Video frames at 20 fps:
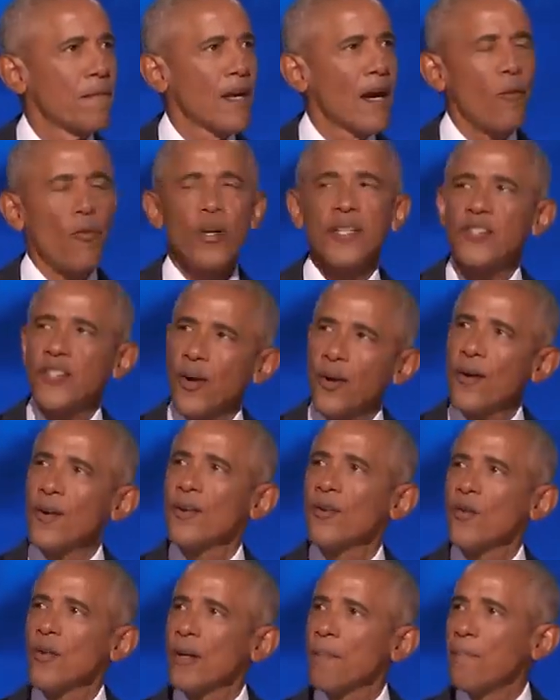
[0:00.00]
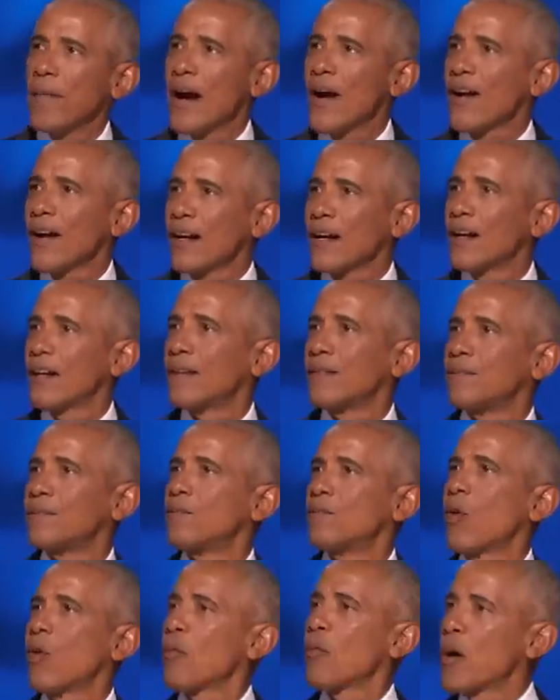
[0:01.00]
a return to an America
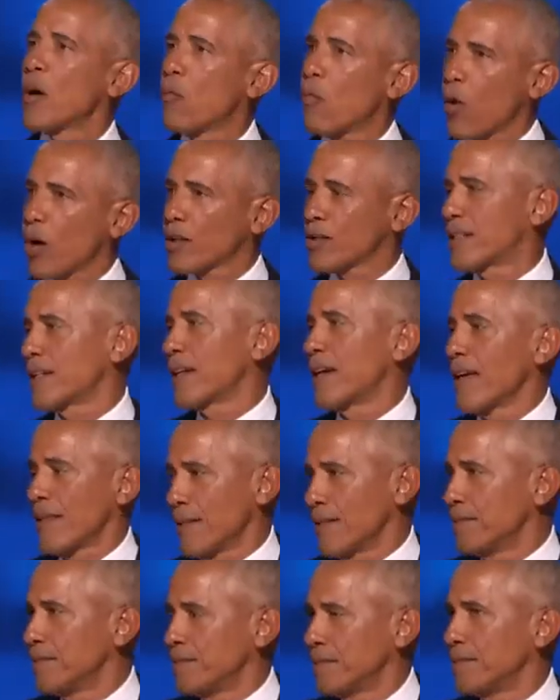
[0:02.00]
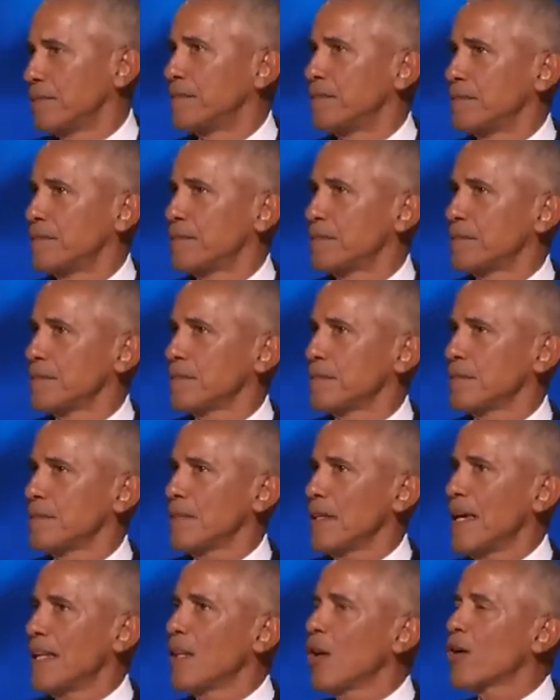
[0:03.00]
where we work together
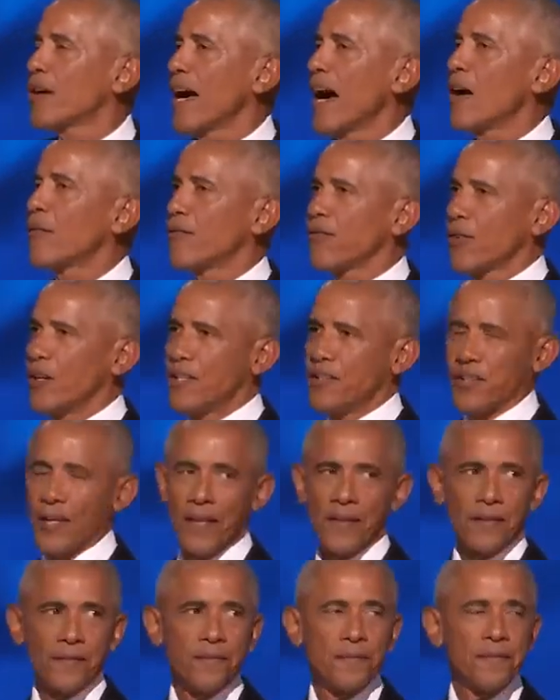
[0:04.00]
and look out for each other,